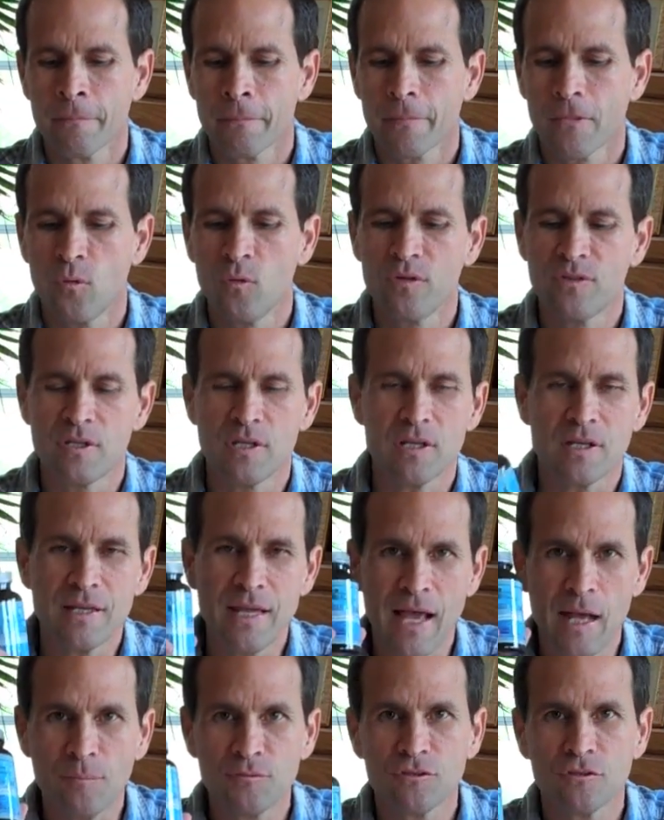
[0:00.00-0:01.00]
With the
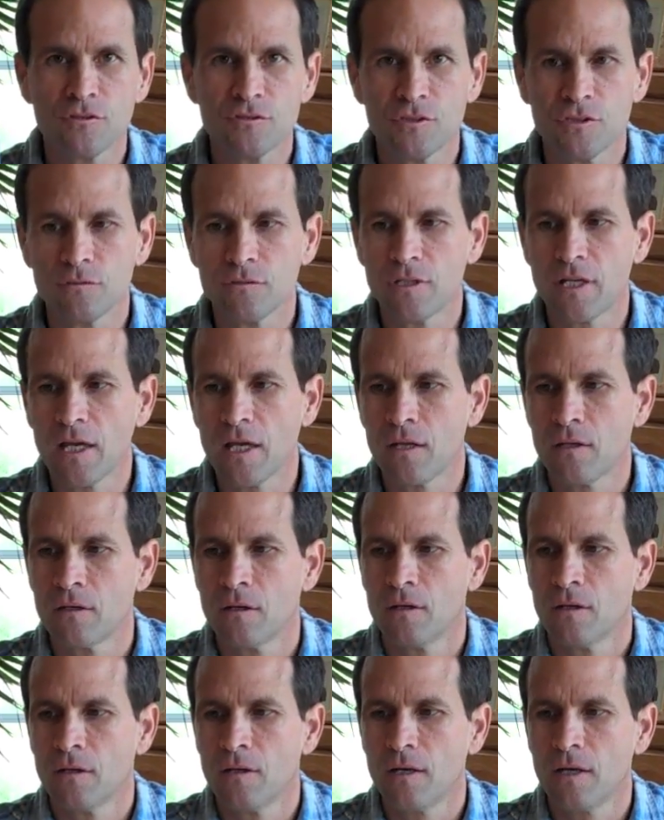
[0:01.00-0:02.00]
capsules, you
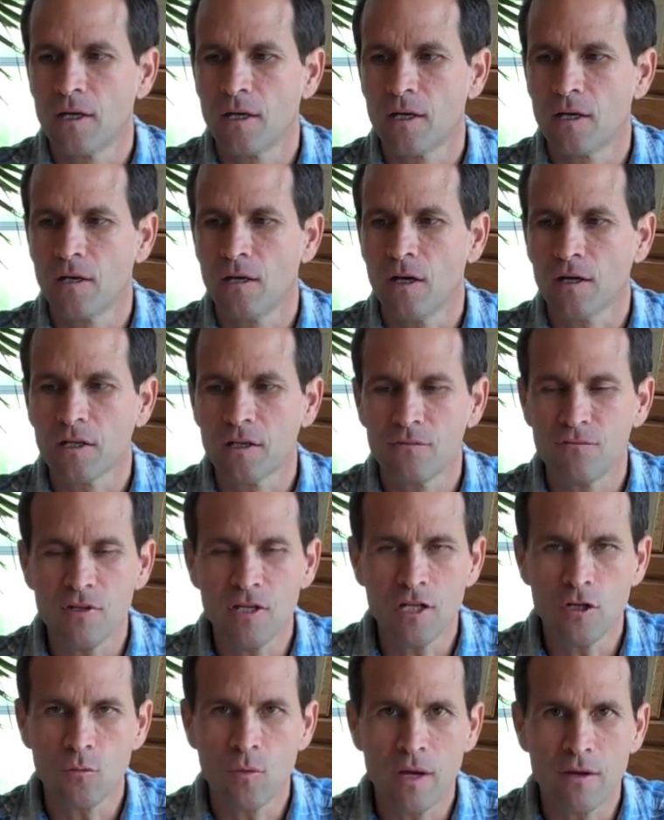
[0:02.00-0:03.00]
get a
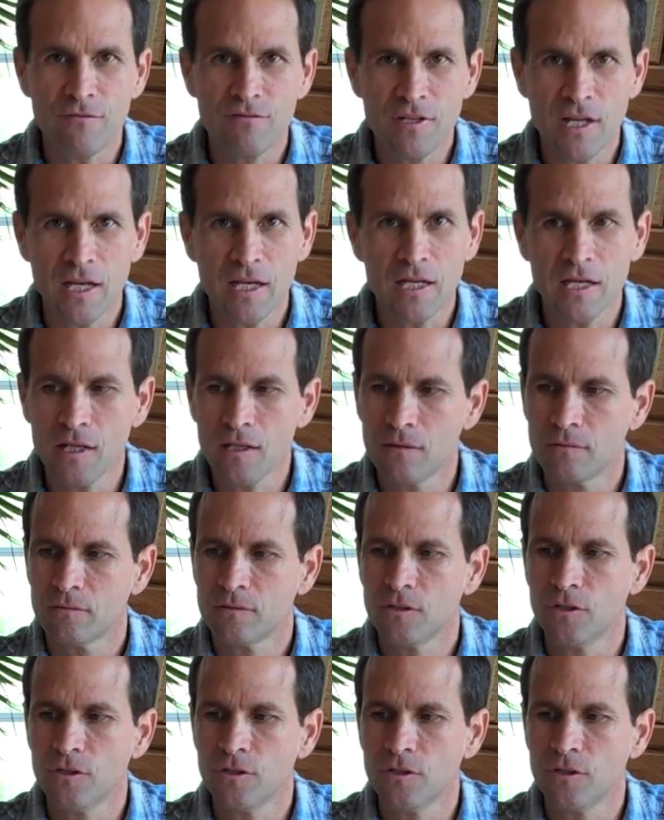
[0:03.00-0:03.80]
convenient way of taking it.